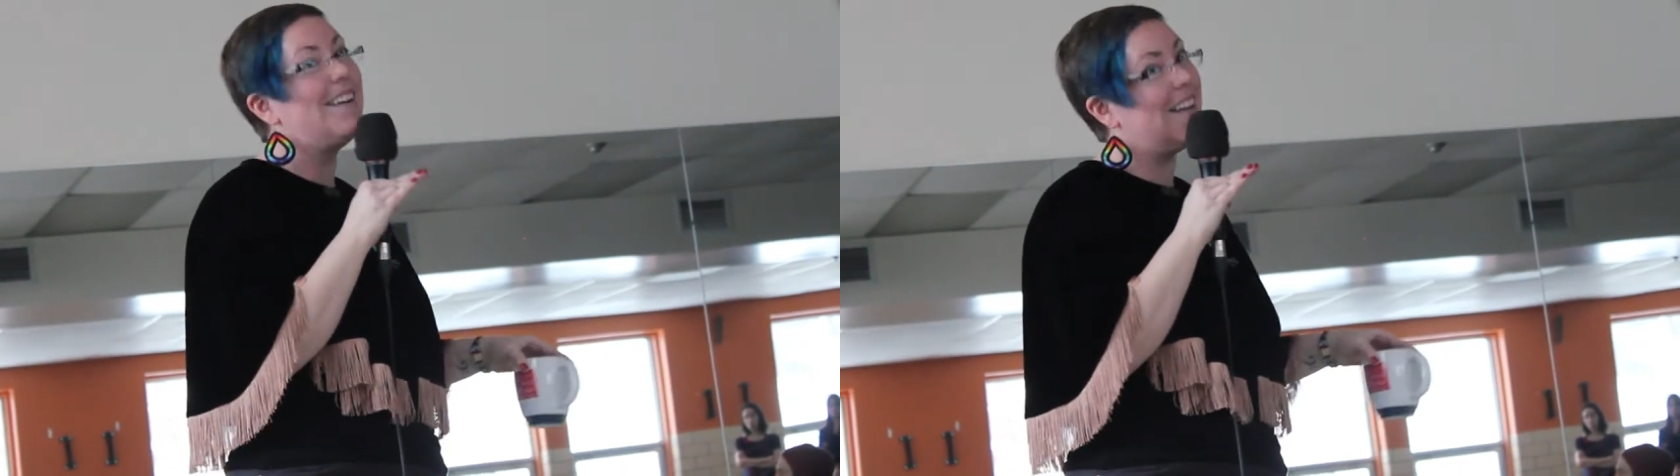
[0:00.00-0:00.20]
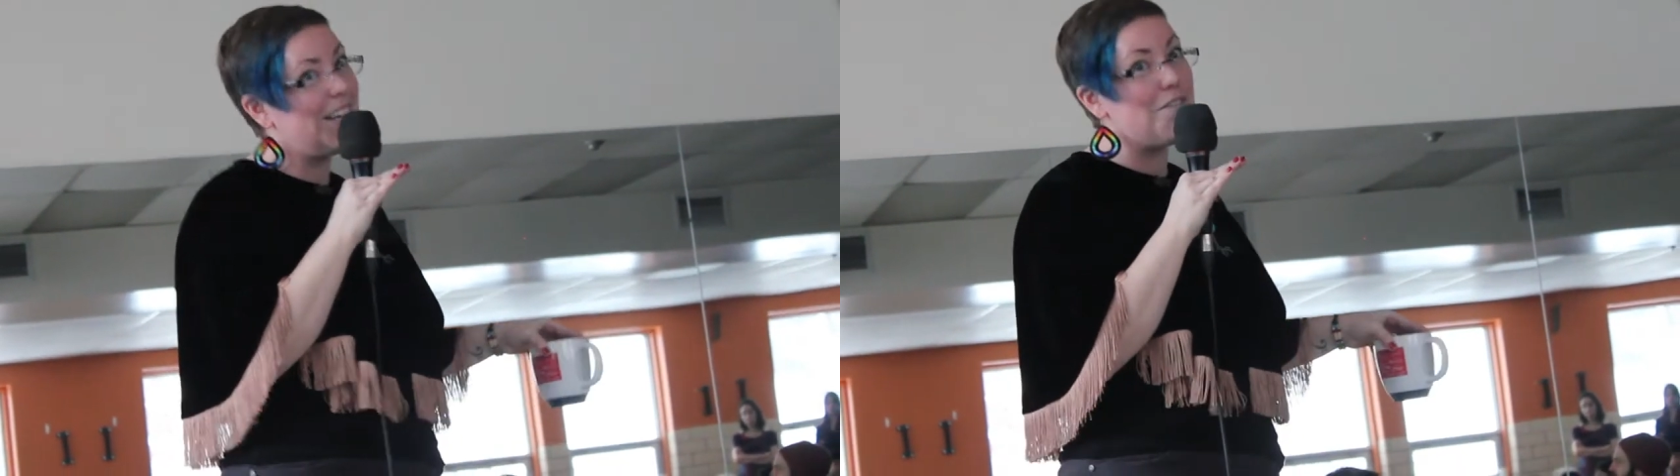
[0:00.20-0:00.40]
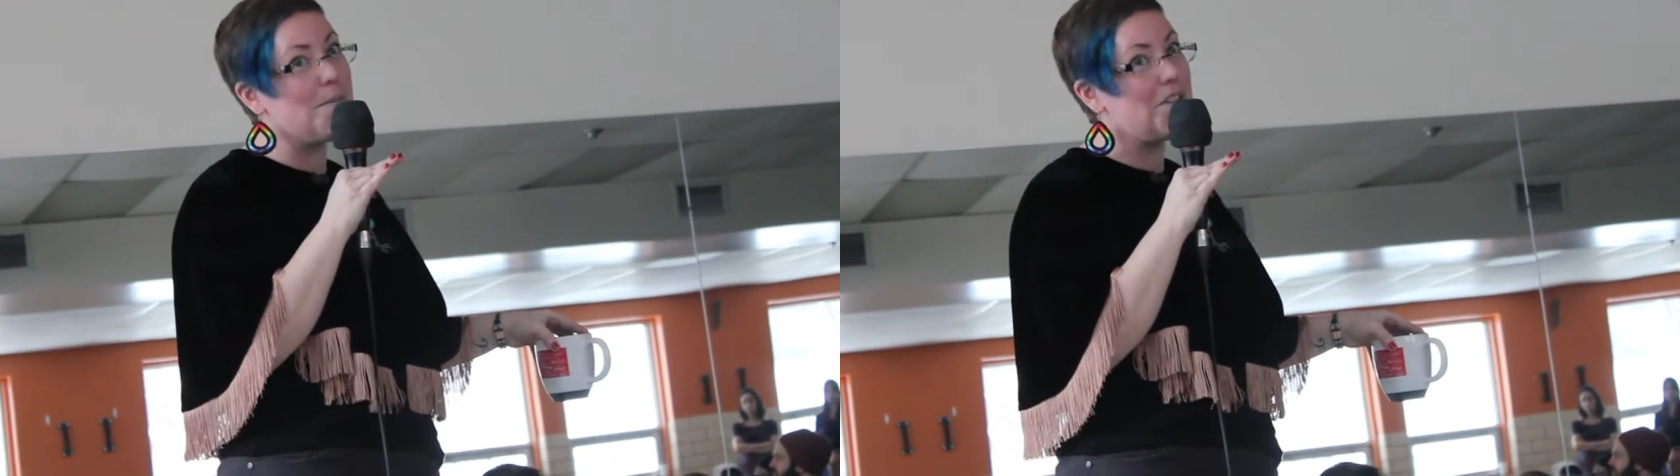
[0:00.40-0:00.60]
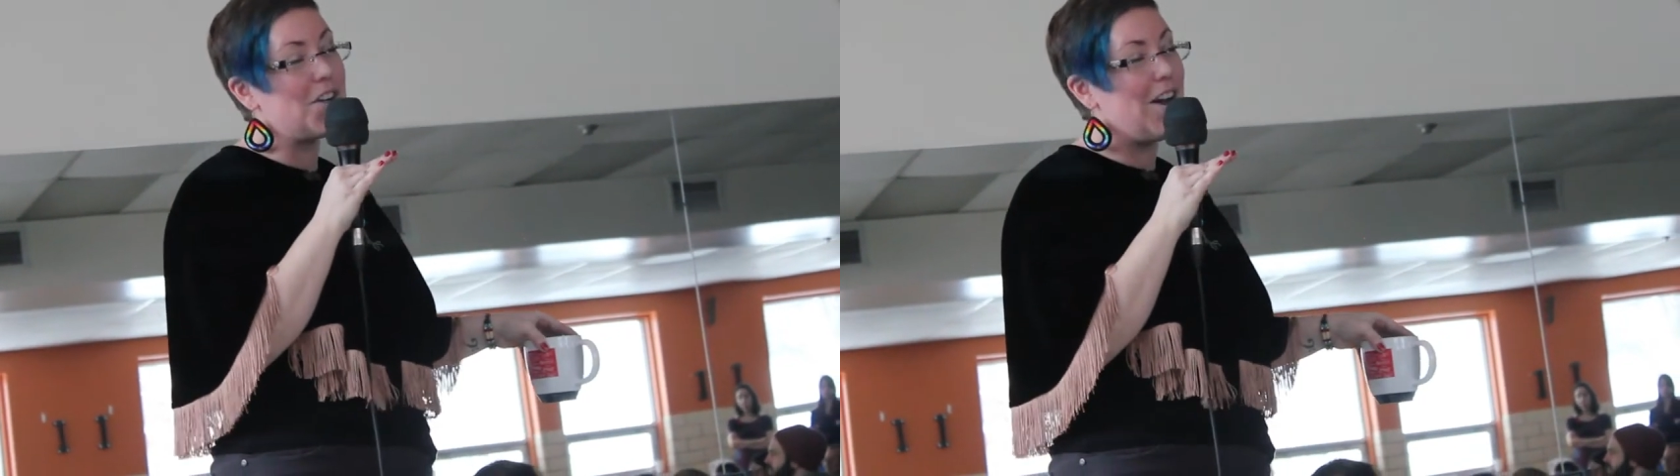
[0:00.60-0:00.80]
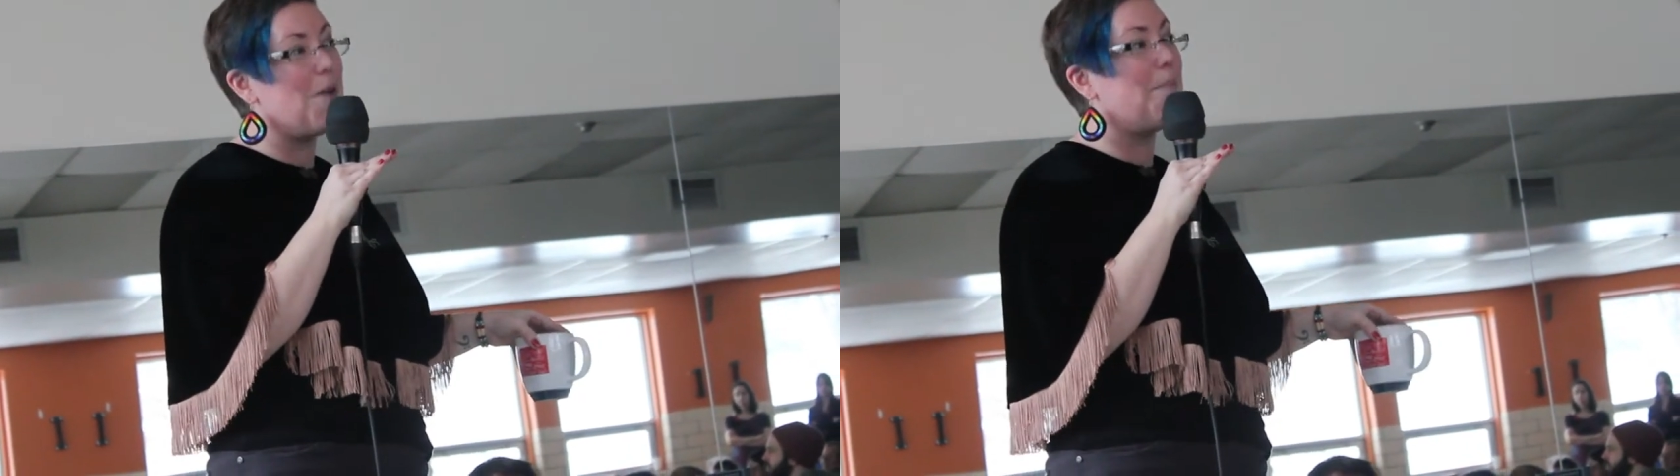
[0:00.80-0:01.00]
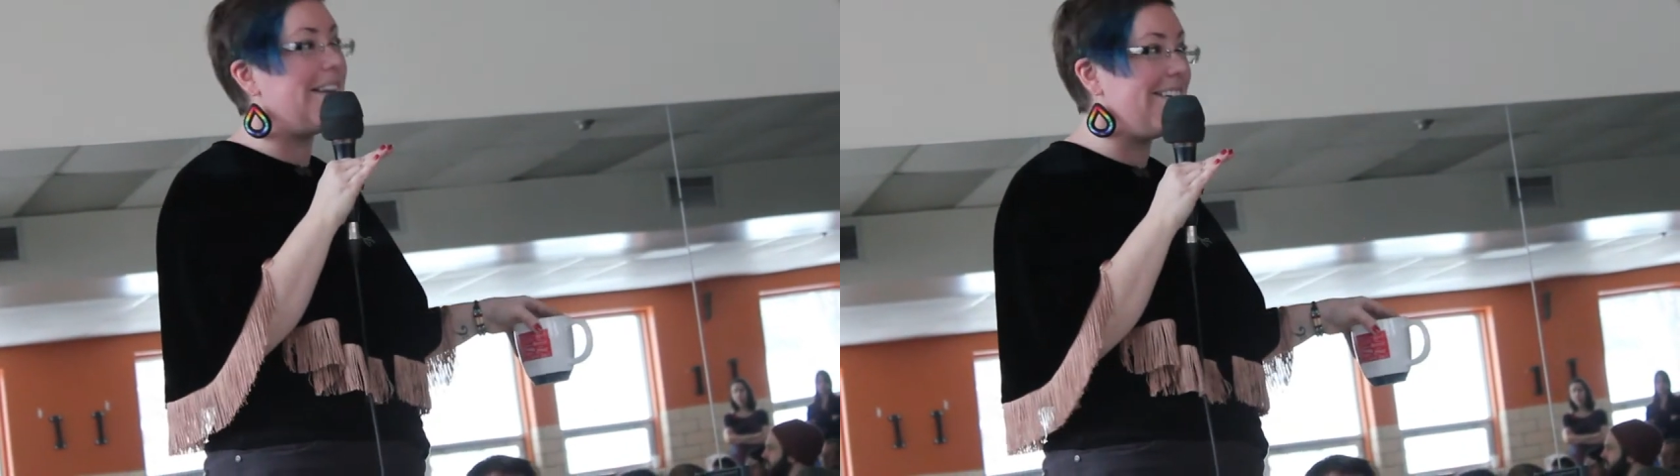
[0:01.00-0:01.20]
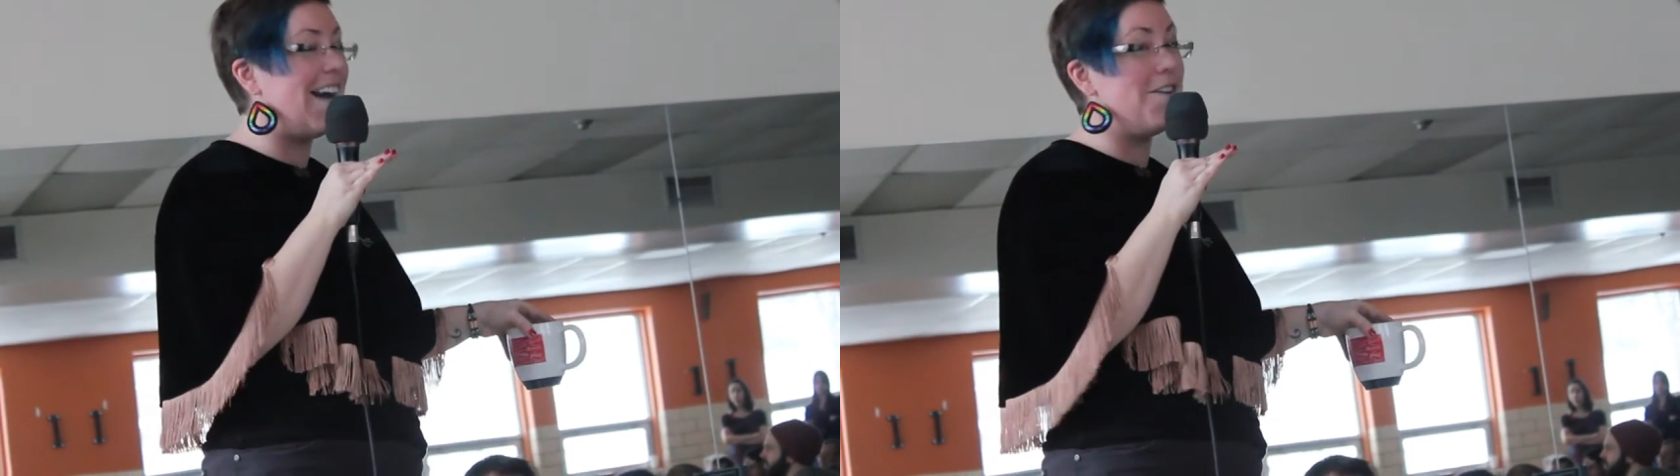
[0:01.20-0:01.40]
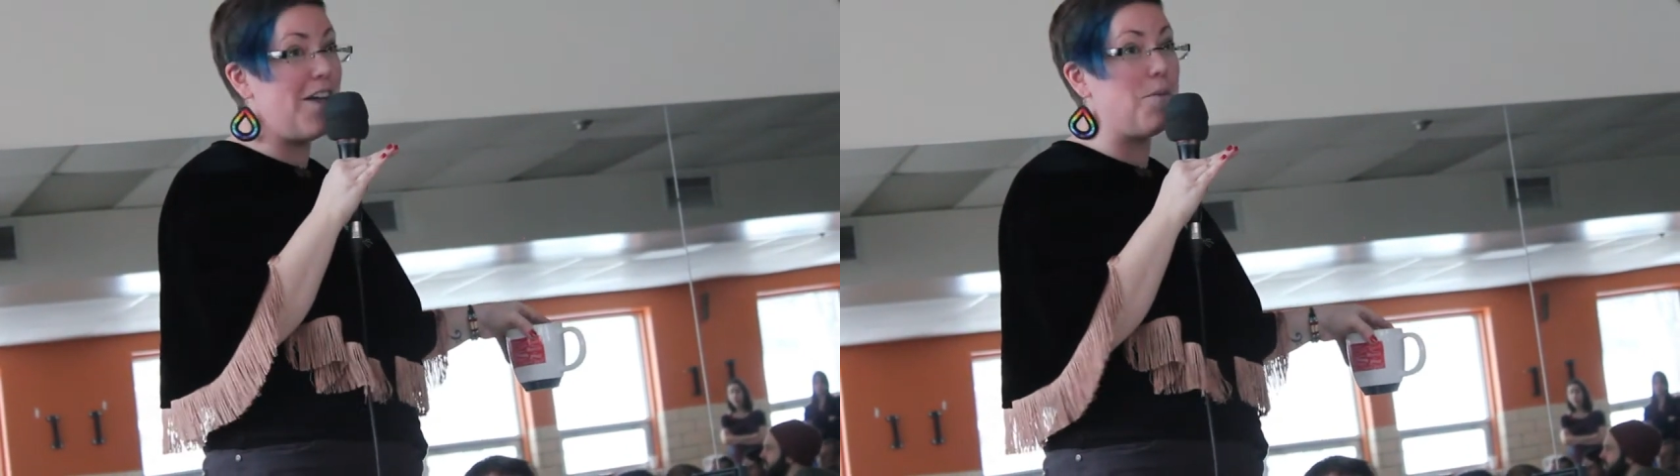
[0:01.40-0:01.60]
I love you, Montreal, but
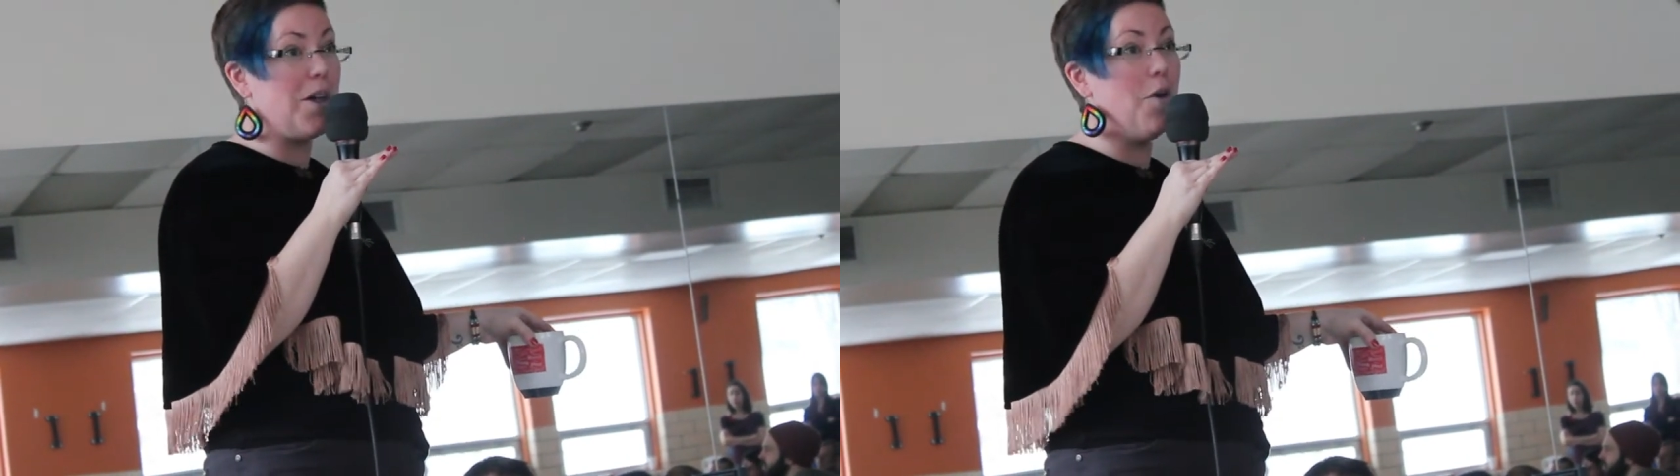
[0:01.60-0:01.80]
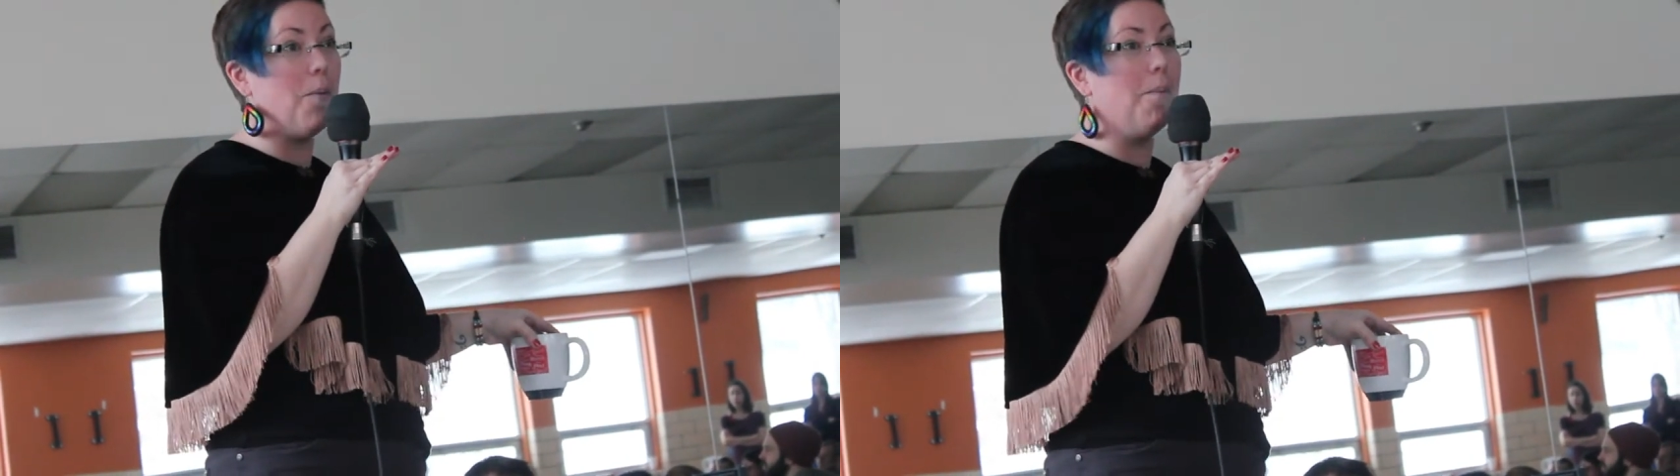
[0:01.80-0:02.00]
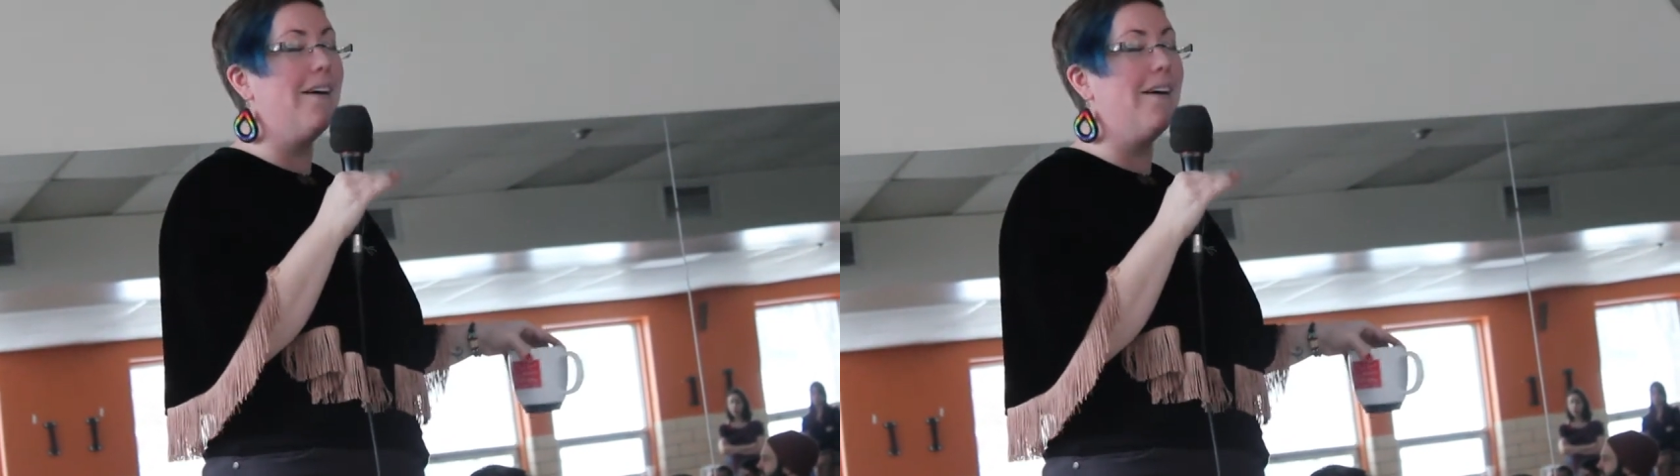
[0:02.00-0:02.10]
I'd rather be home.